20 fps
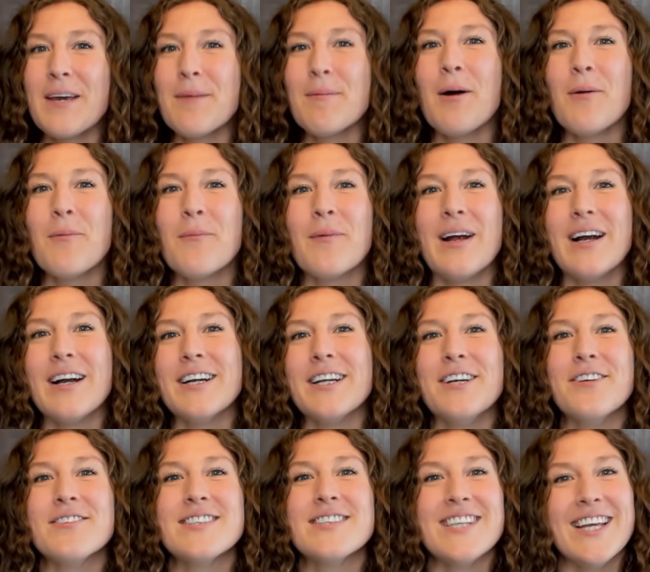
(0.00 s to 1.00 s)
Think about where
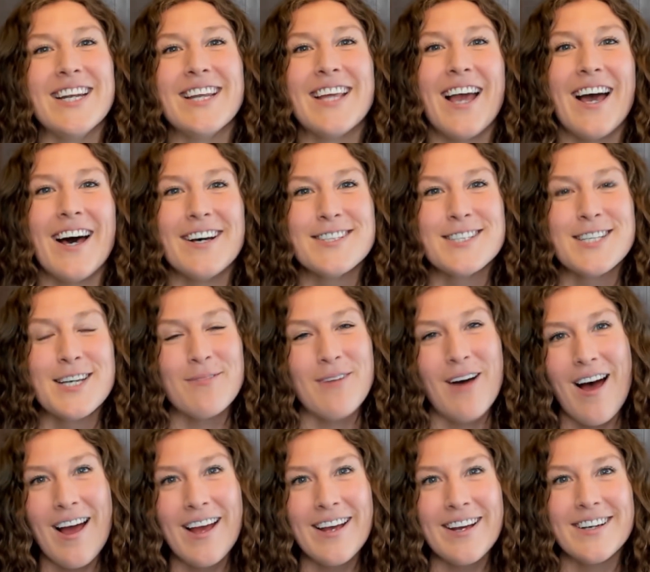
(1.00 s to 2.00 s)
you've seen
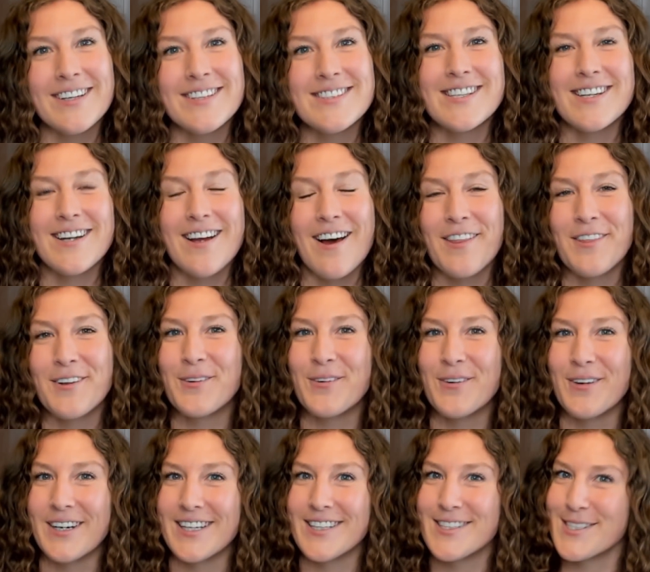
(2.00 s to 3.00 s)
calcium ions in other
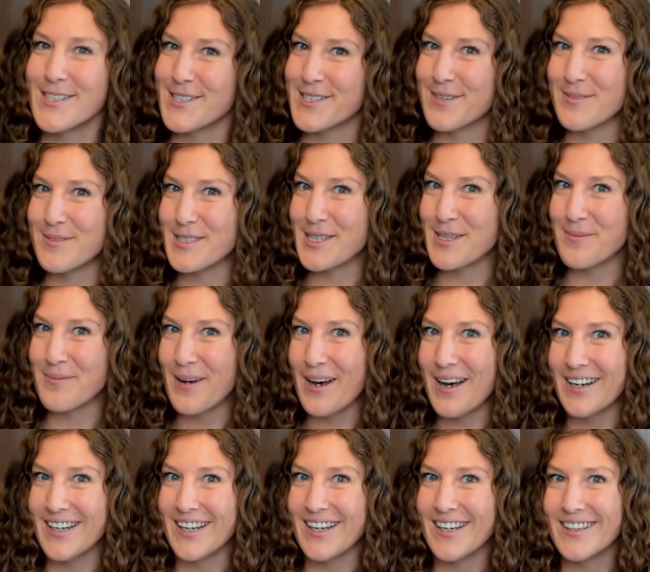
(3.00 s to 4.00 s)
organ systems in the
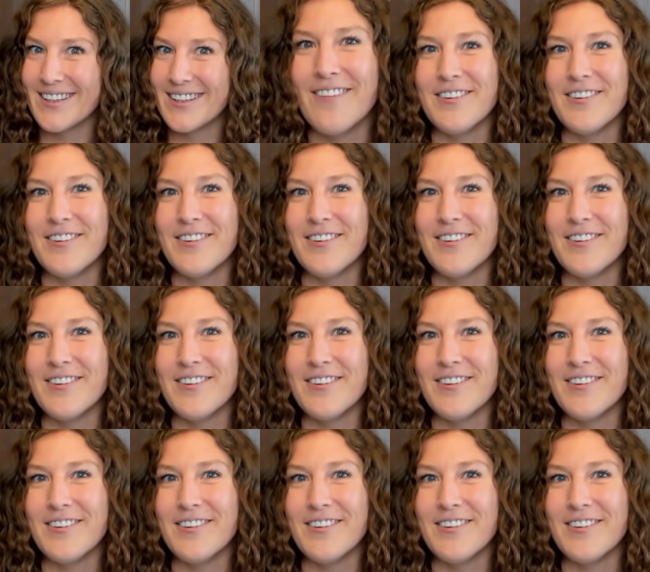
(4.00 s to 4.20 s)
body.